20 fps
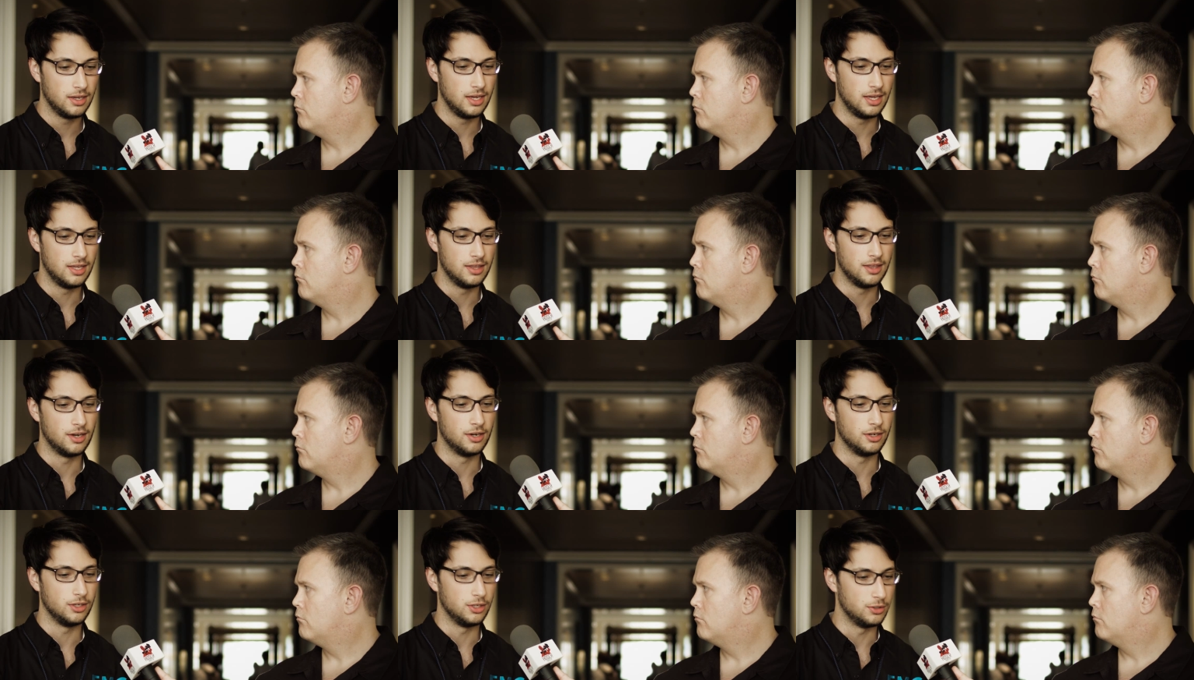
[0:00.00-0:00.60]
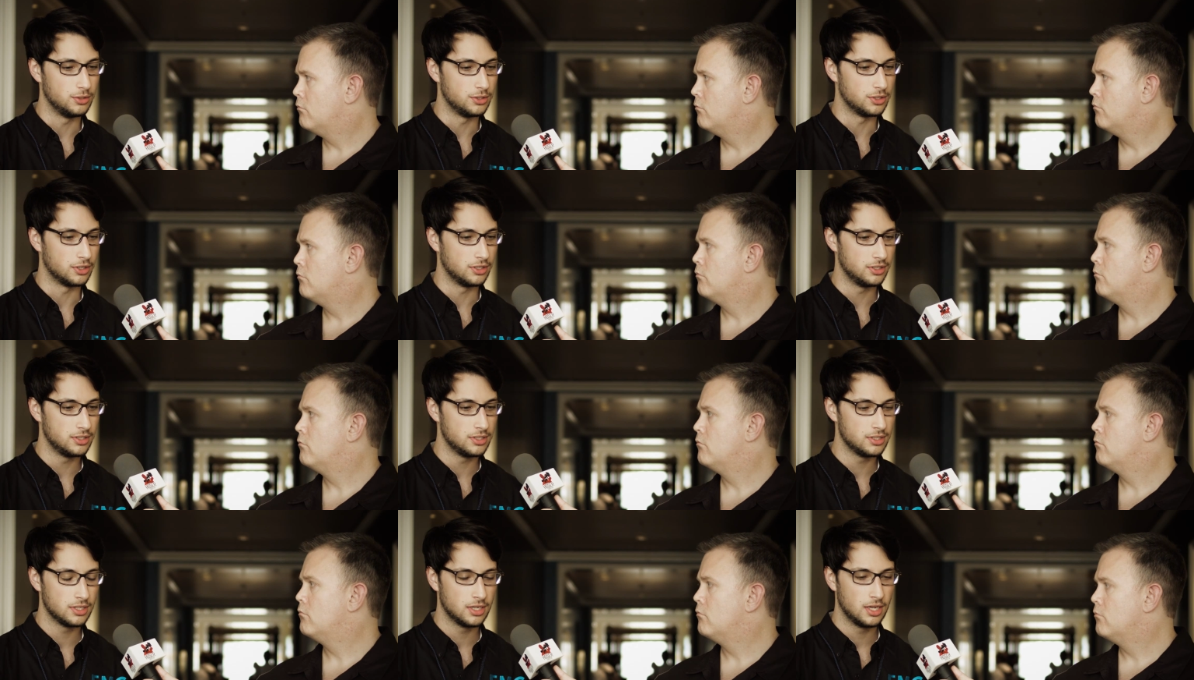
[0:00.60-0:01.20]
Speaker 1: in their
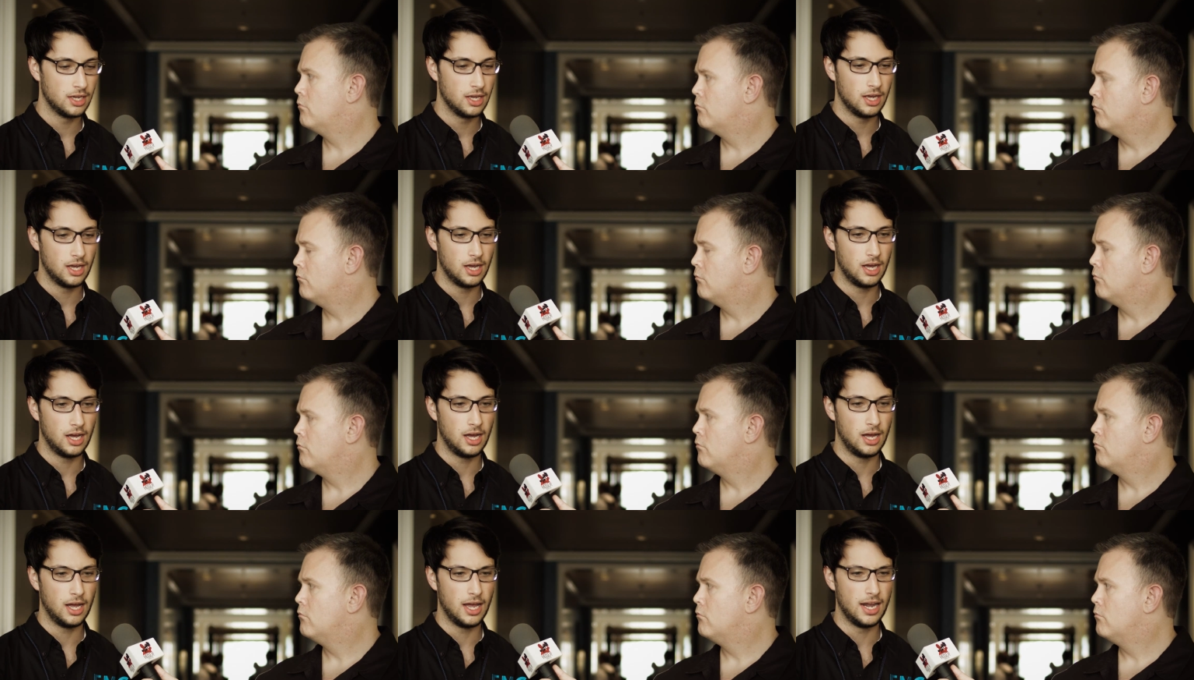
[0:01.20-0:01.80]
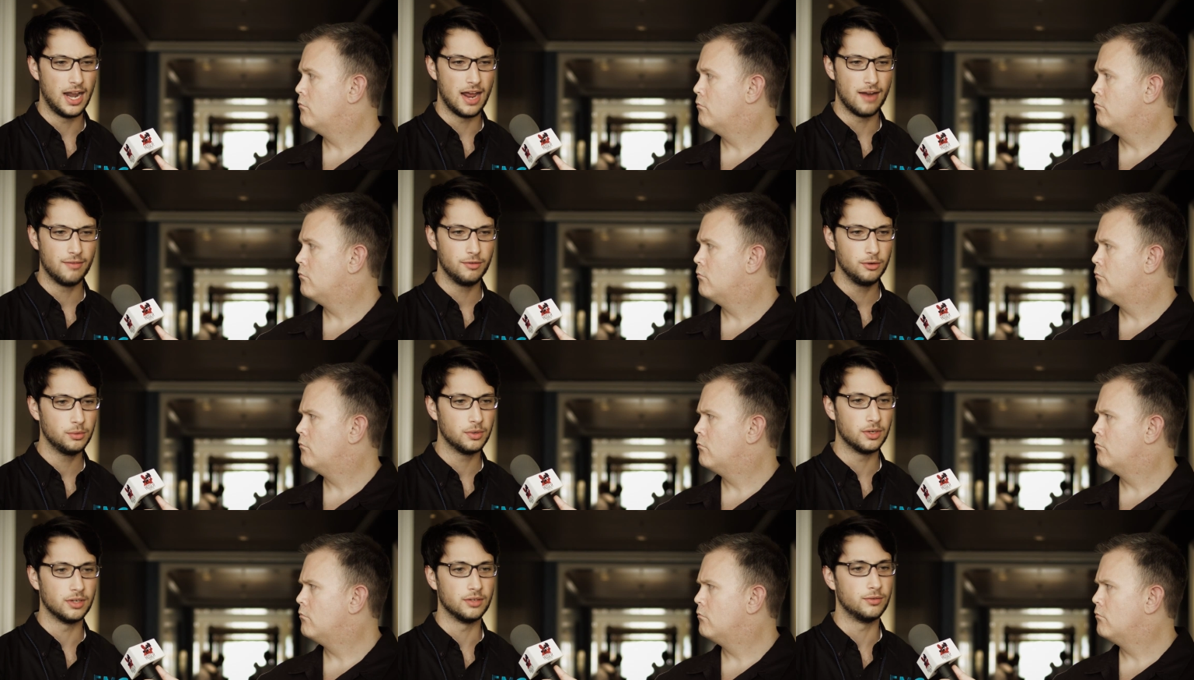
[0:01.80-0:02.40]
users uh, and
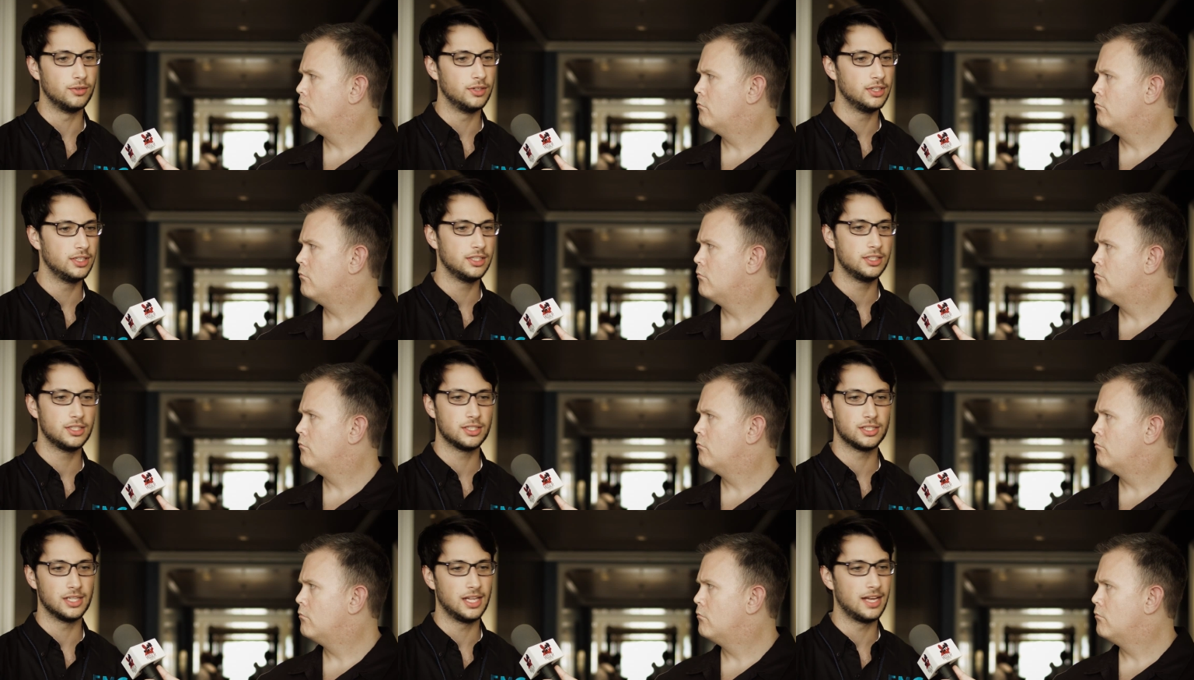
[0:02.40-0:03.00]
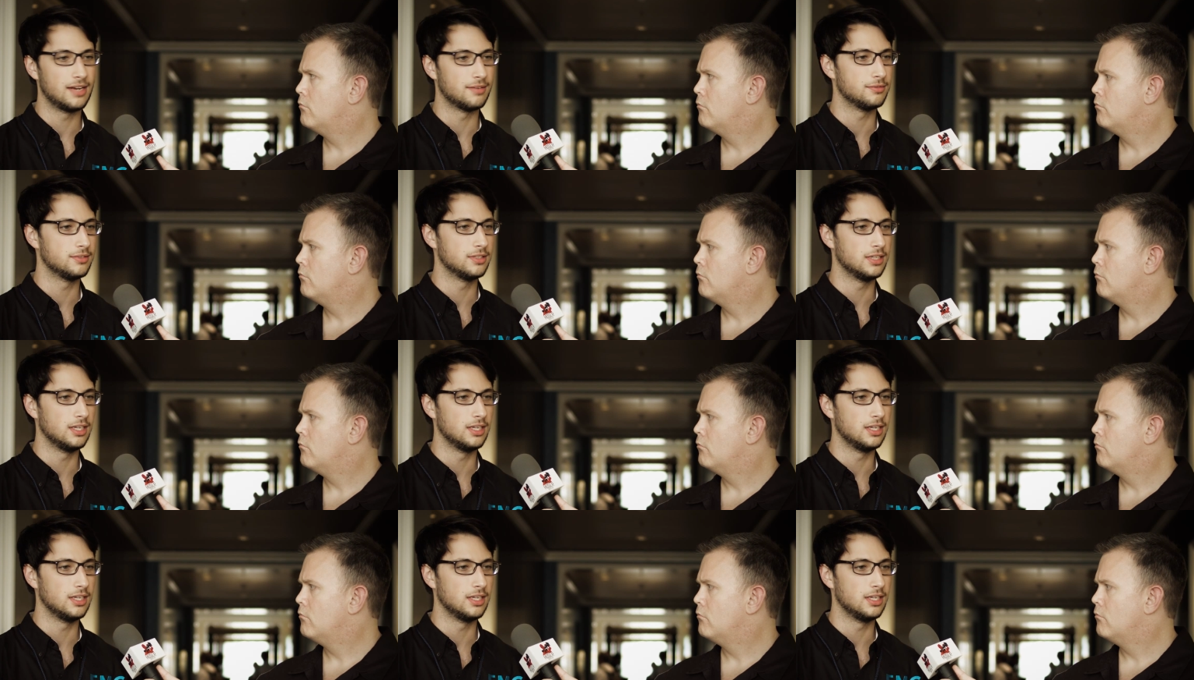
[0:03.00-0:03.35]
everyone really just left